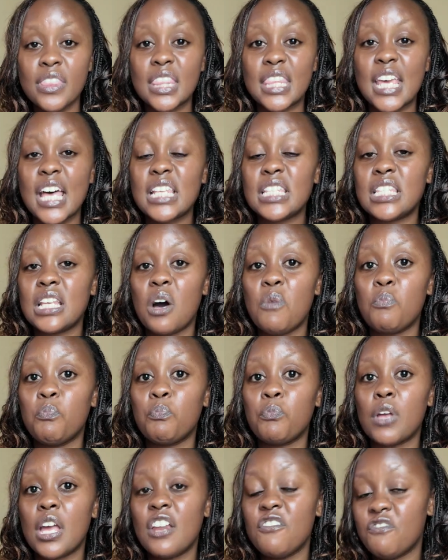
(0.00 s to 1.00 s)
There are
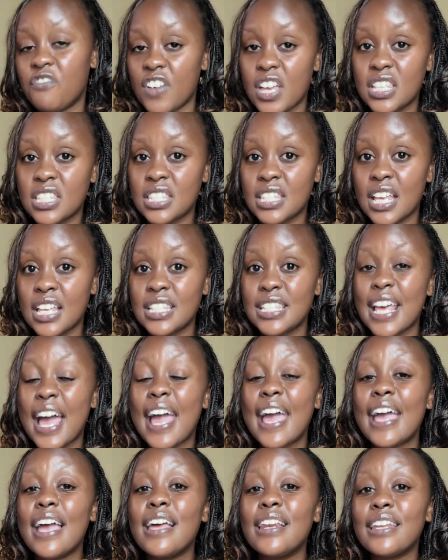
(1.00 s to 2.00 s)
some investors
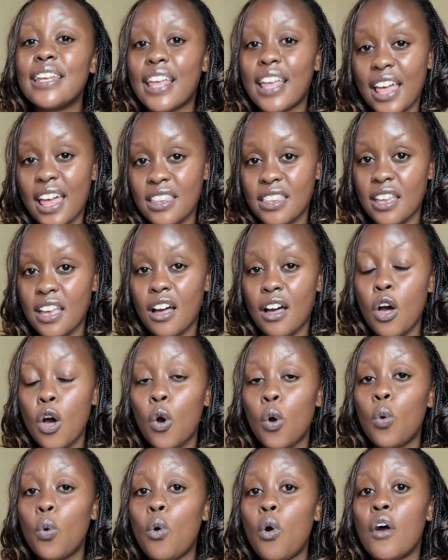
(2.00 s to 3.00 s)
in Kenya
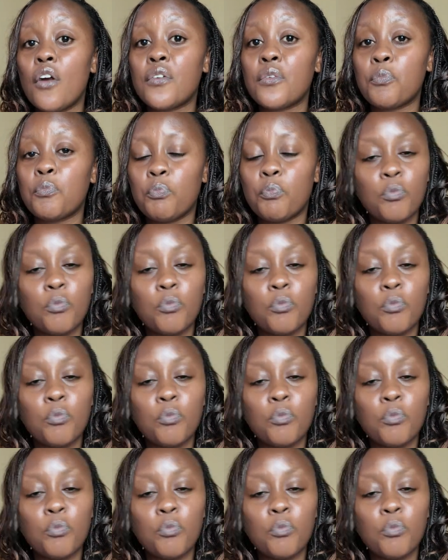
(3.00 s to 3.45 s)
who are